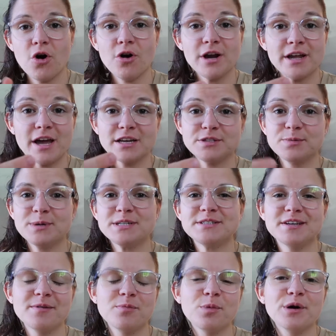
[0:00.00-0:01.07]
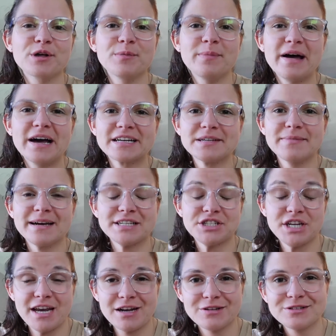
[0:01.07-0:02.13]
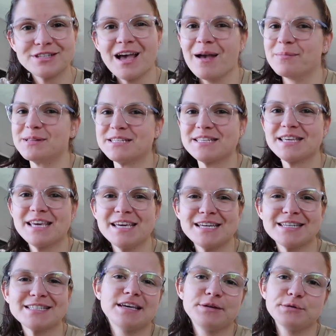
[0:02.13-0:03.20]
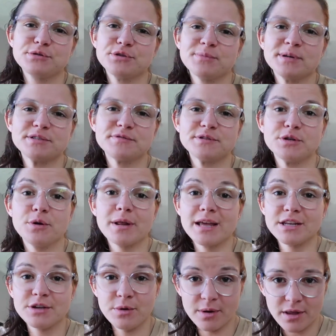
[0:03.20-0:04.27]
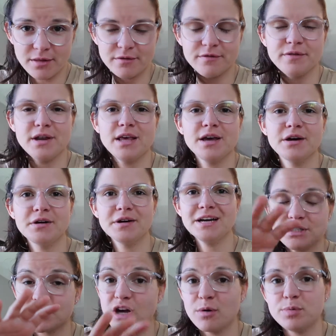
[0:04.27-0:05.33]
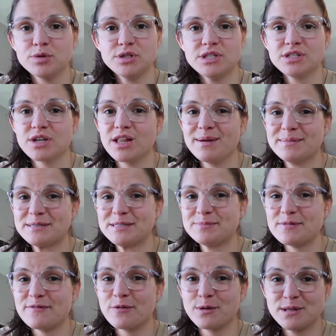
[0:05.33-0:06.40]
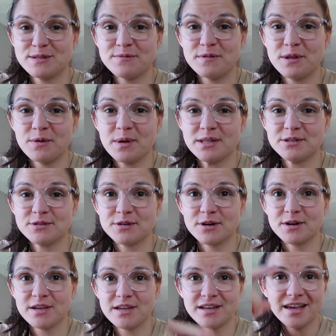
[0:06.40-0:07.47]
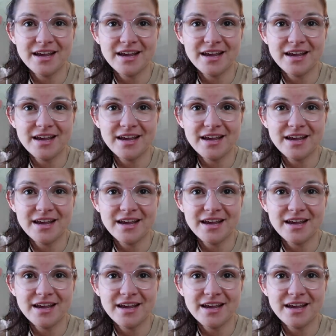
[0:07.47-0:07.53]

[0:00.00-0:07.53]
Alright guys, what is up? Welcome back to my channel, Timeless Kicks. Thank you so much for tuning in to another video. Just a couple disclaimers before this video gets started.